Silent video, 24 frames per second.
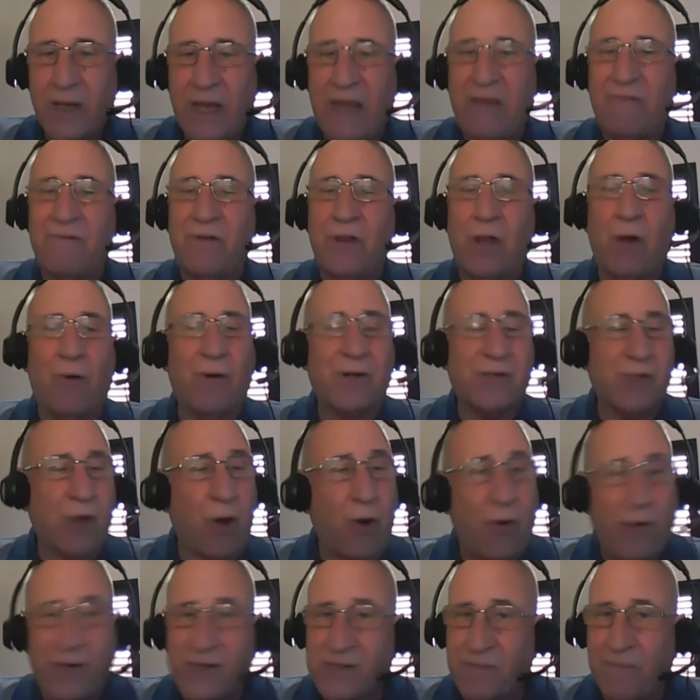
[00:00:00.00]
even though it's
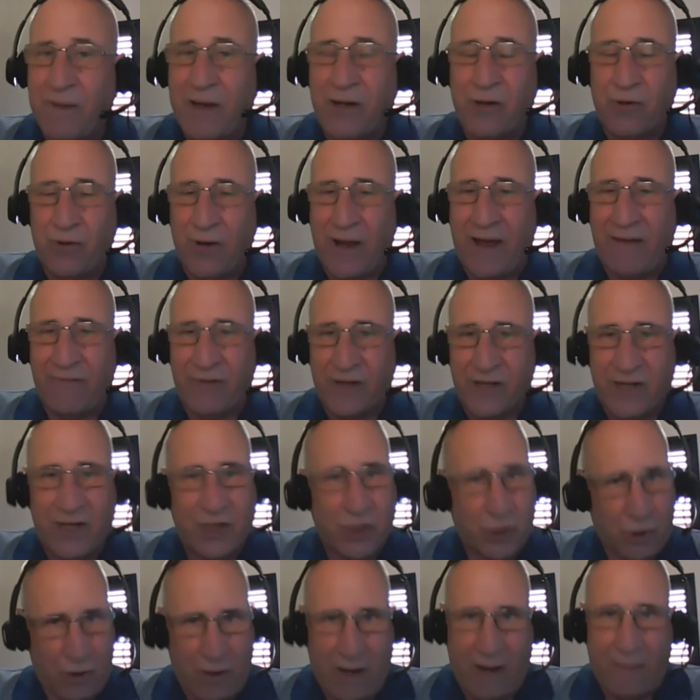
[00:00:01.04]
always better to have a
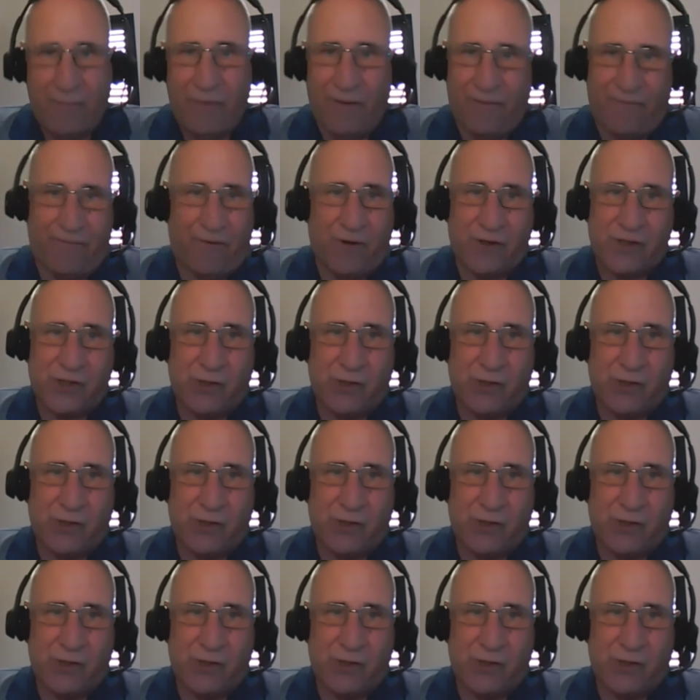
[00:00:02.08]
teacher. I'm the first to